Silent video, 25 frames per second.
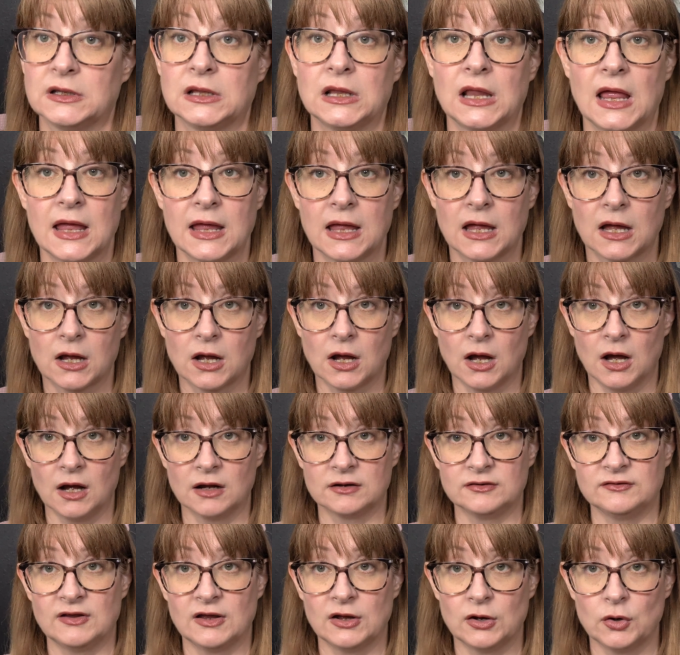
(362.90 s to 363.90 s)
like a
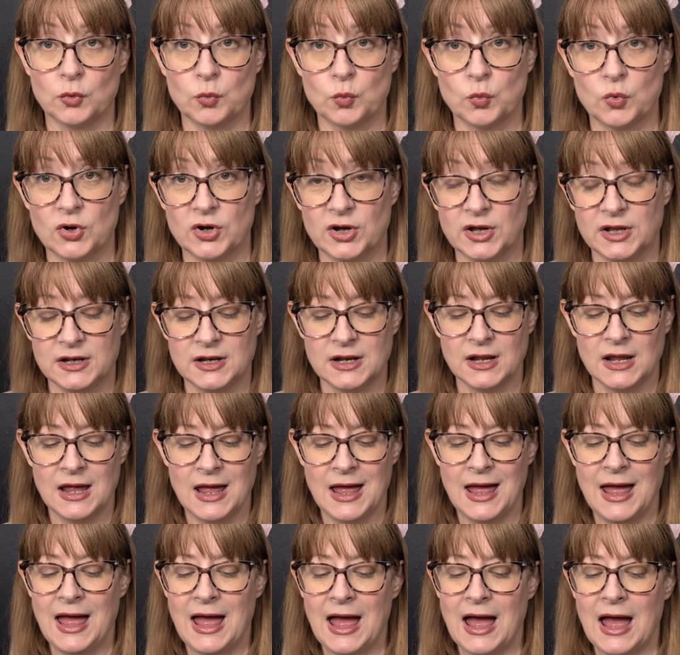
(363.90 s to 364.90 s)
cocktail would.
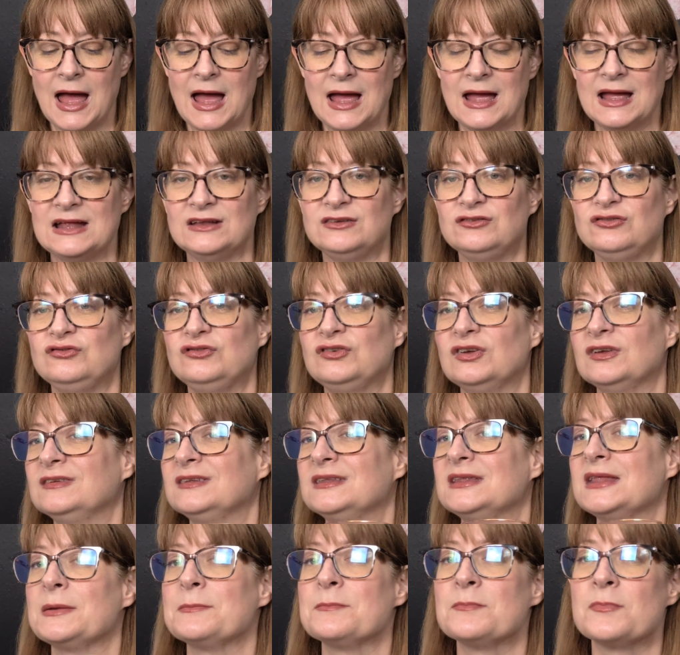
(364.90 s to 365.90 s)
It's
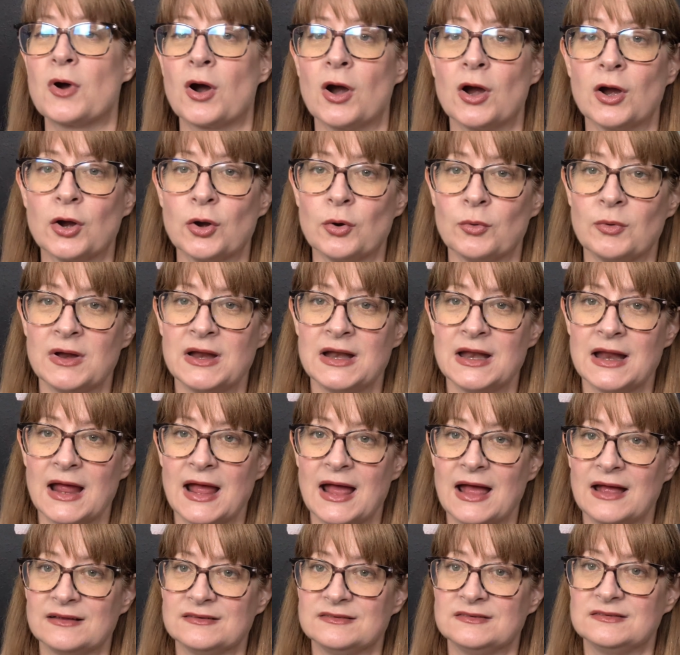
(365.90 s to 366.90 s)
just that margarita
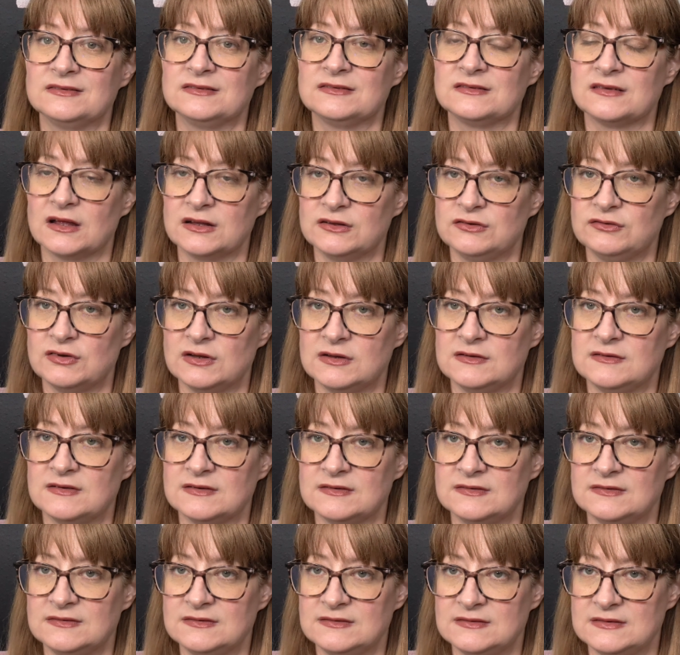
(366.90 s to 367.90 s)
has such a
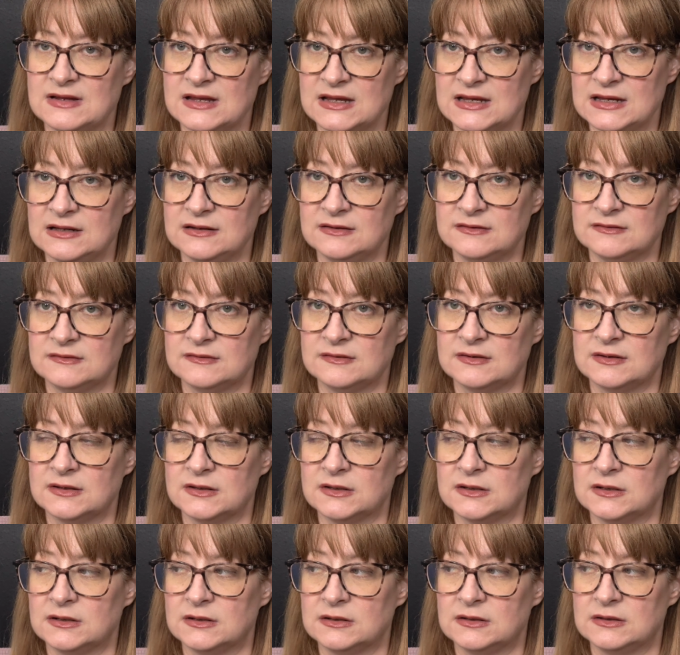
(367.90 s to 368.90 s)
distinct
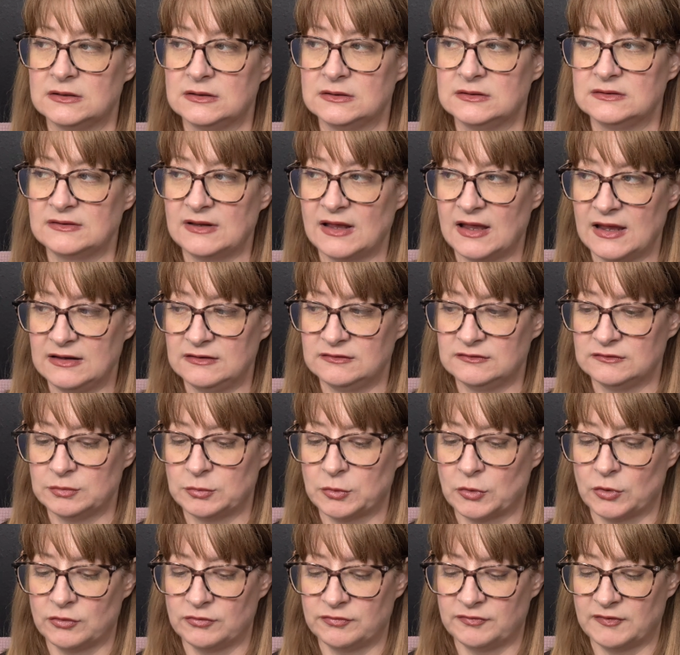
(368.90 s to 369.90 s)
taste
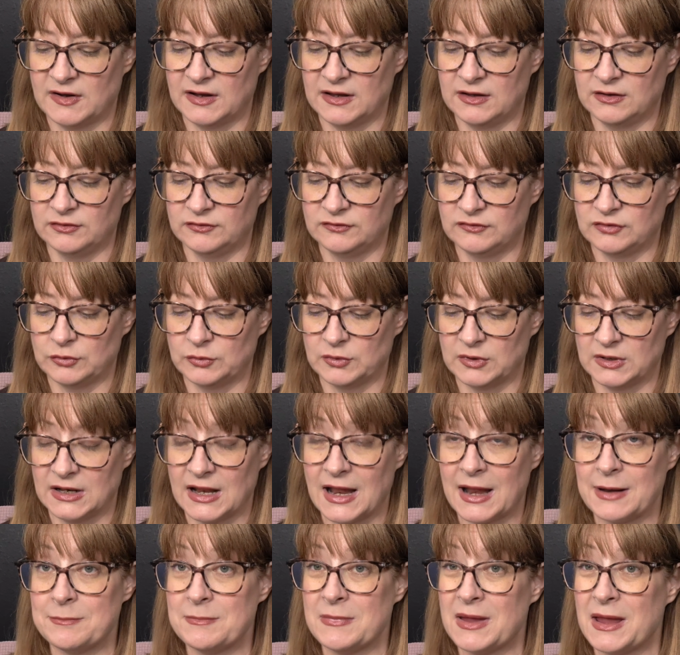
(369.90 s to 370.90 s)
profile to it.
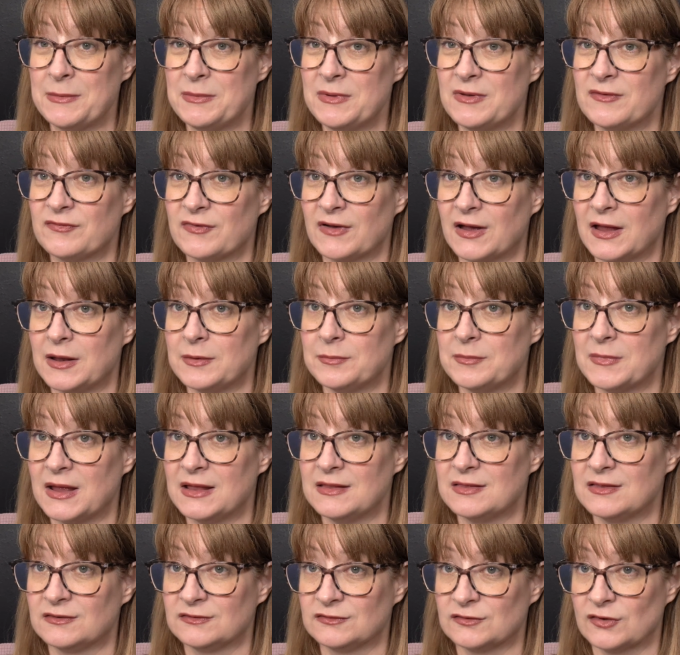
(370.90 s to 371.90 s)
And maybe if I had
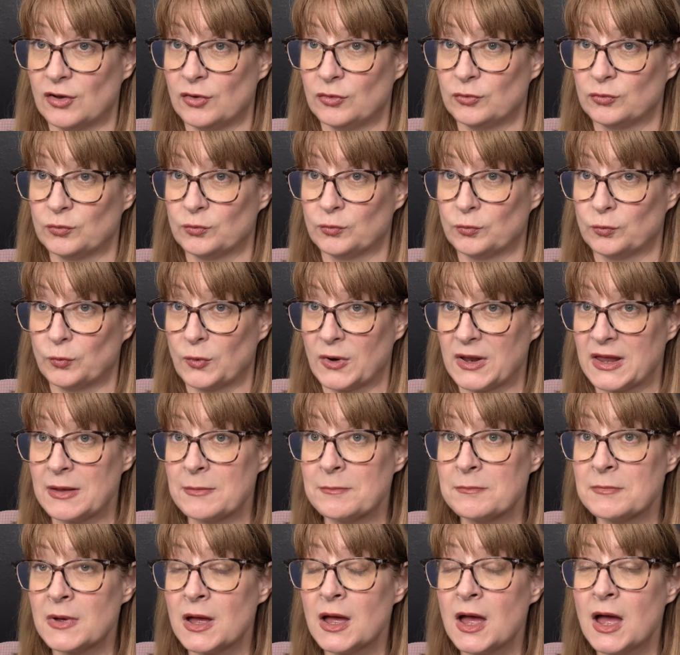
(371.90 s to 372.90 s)
made the salt
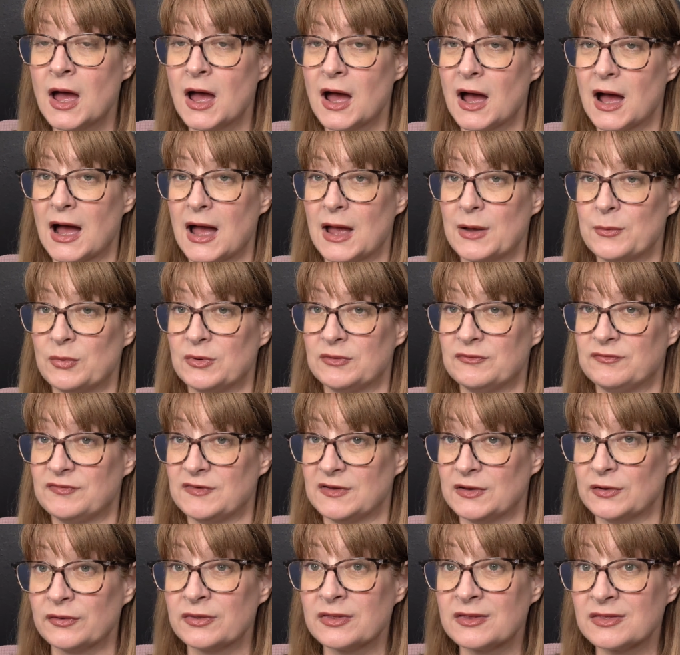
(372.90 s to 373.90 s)
rim, I would
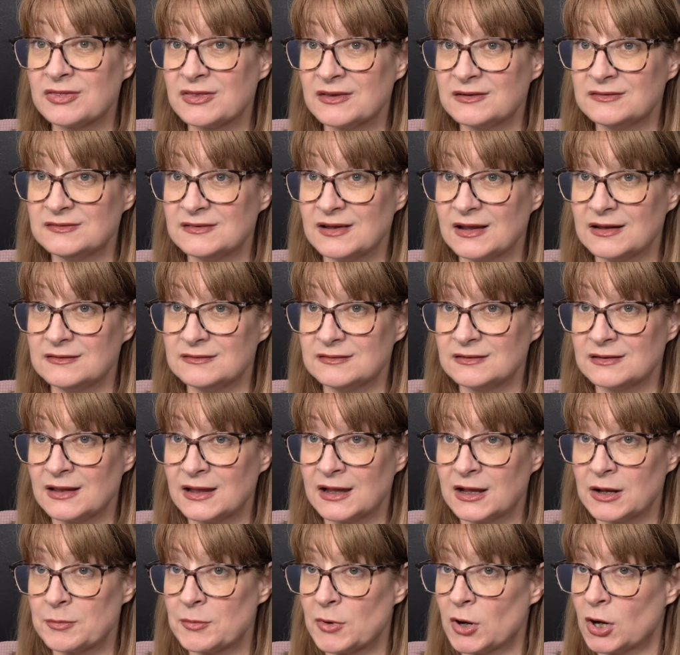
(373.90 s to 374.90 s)
feel that this tasted
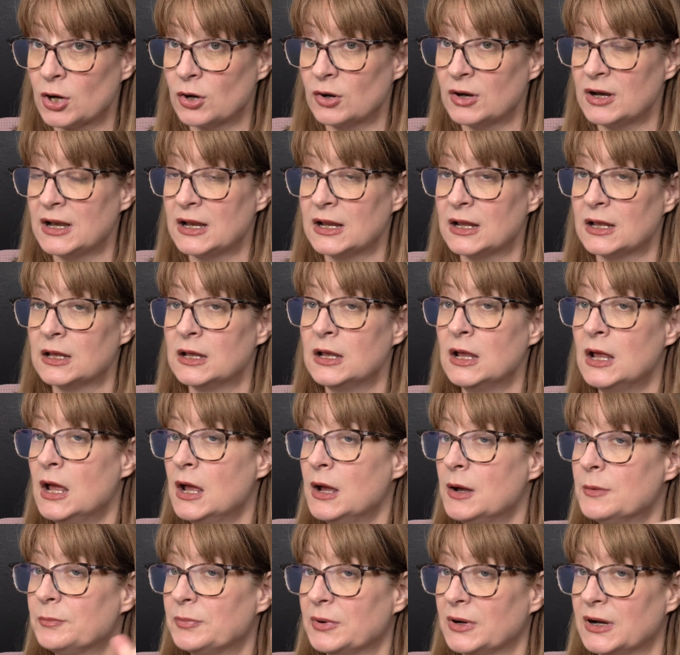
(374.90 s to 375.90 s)
like a margarita,
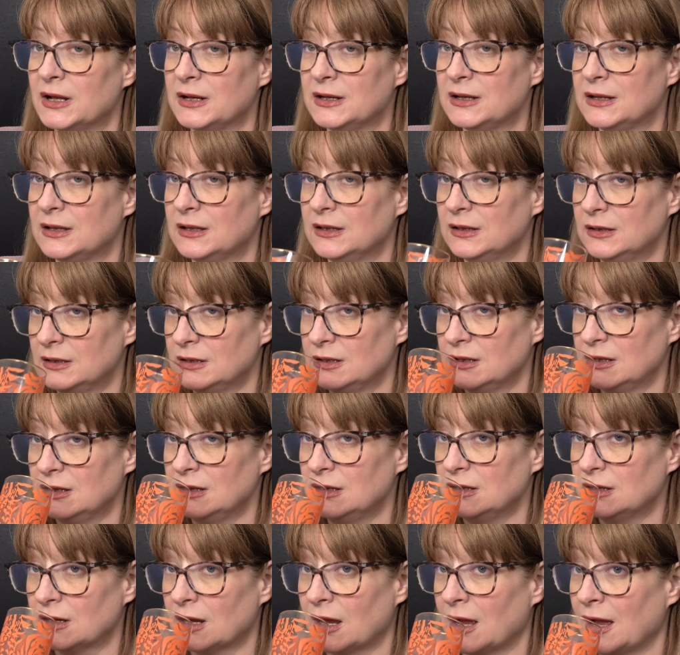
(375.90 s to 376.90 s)
but
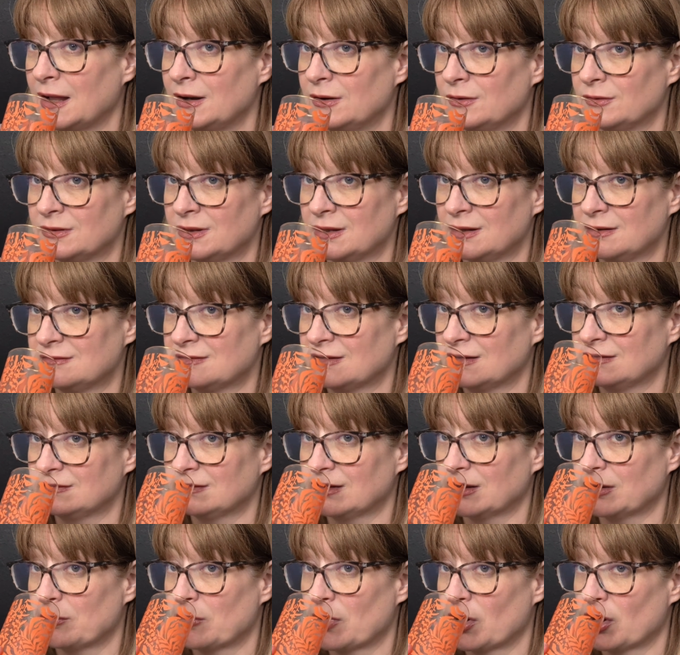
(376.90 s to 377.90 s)
I don't think it tastes
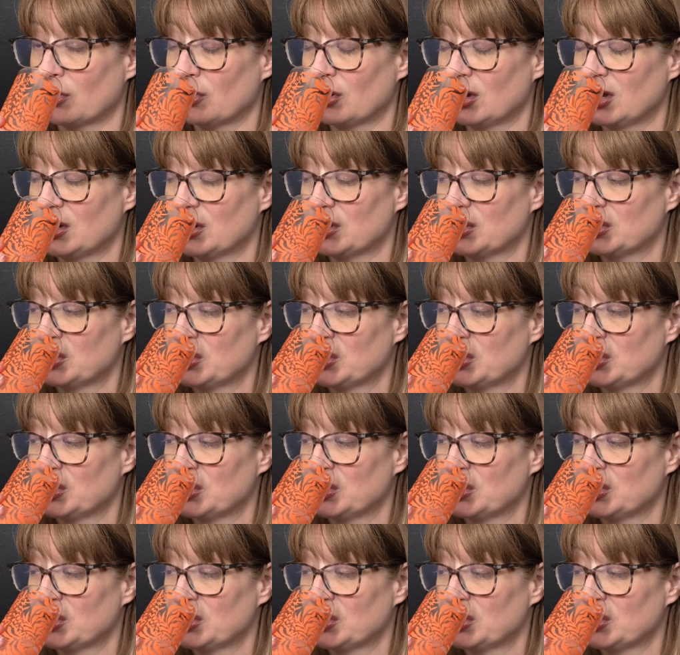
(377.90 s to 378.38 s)
like a margarita.